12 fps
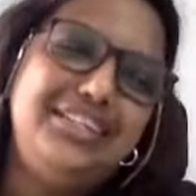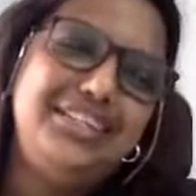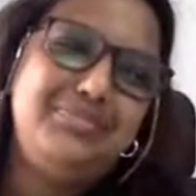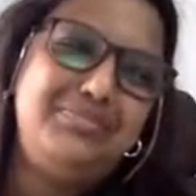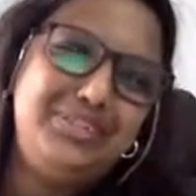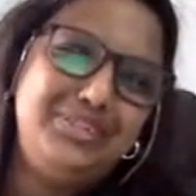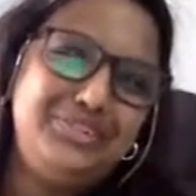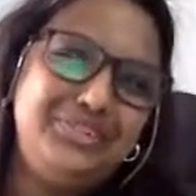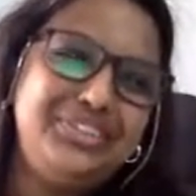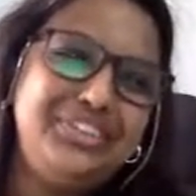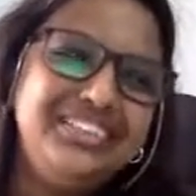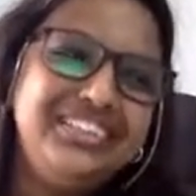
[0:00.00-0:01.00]
the
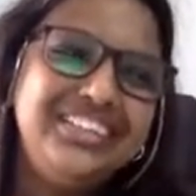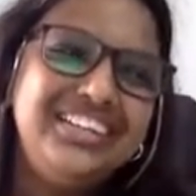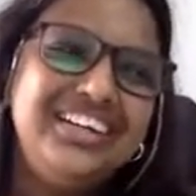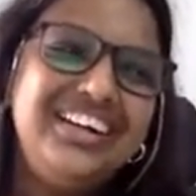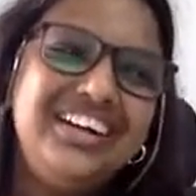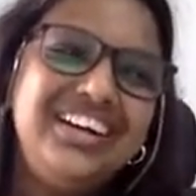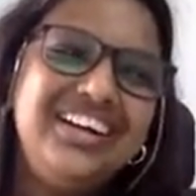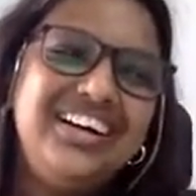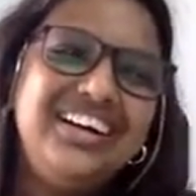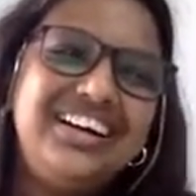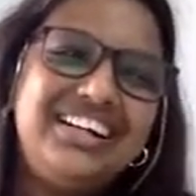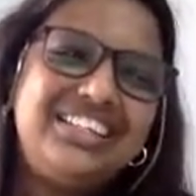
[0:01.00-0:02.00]
blue.
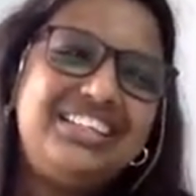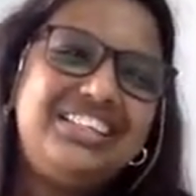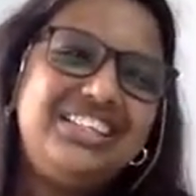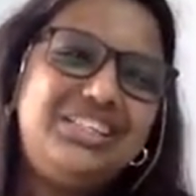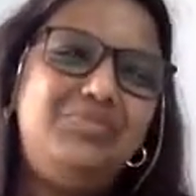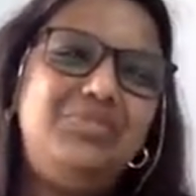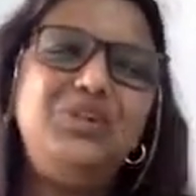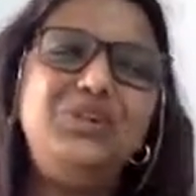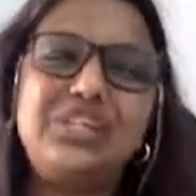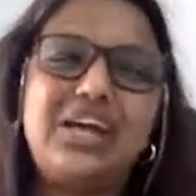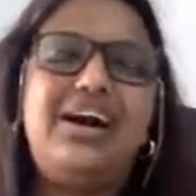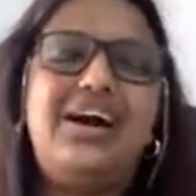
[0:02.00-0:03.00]
The blues
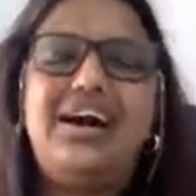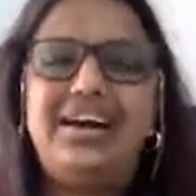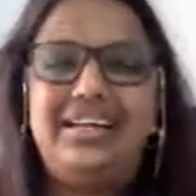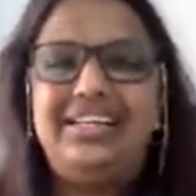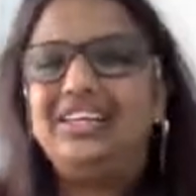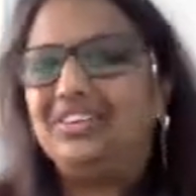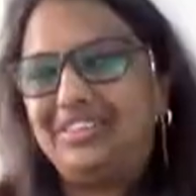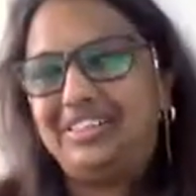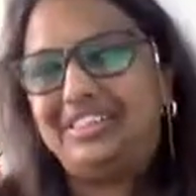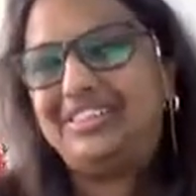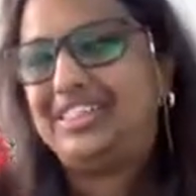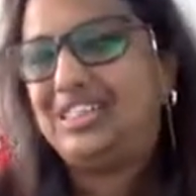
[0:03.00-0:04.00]
are highly
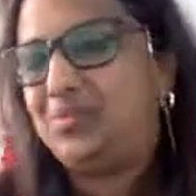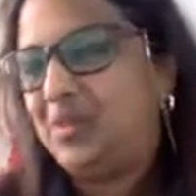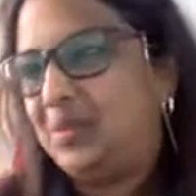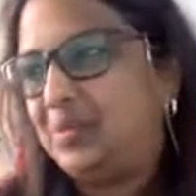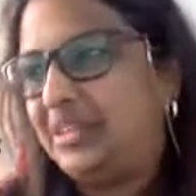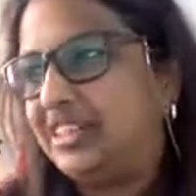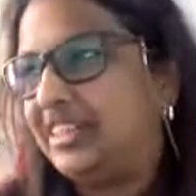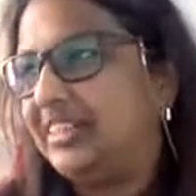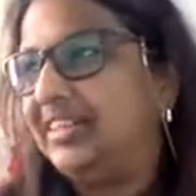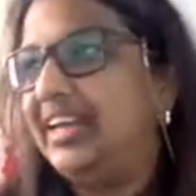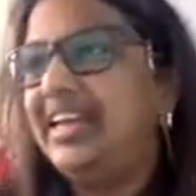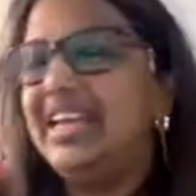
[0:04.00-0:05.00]
organized people.
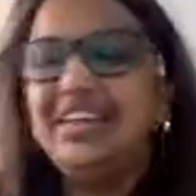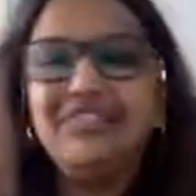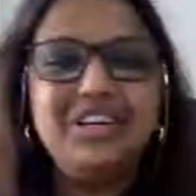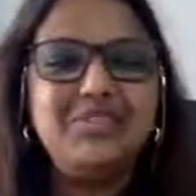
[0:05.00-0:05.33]
They even